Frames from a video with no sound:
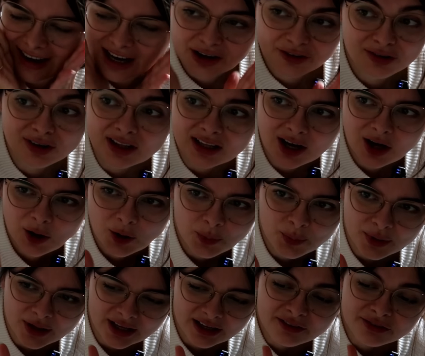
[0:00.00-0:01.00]
I really
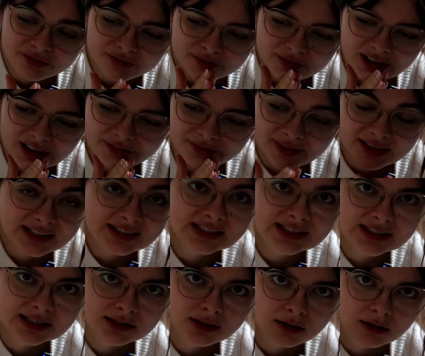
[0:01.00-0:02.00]
hope, if this
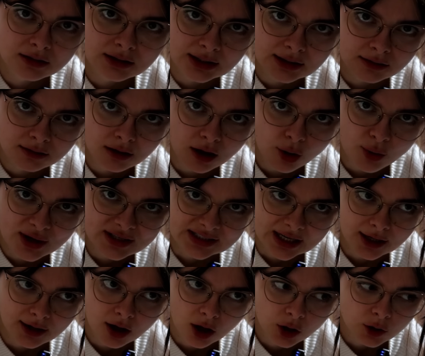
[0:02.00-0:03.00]
didn't go as
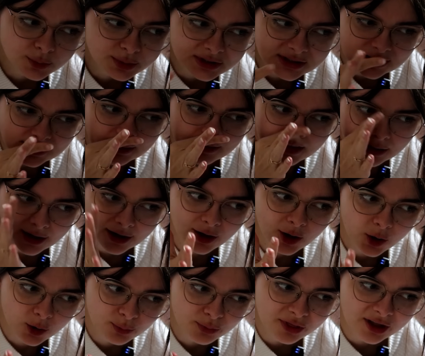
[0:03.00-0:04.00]
I hoped, then I
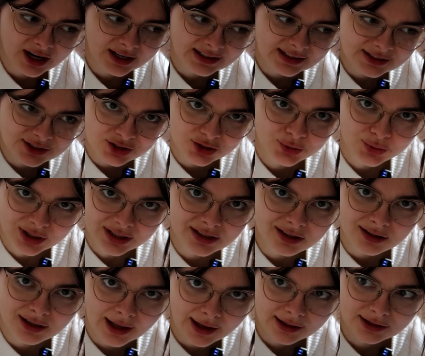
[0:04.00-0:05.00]
hope that I did too
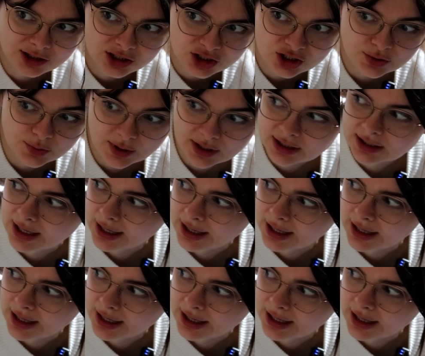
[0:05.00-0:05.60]
little and I could just do it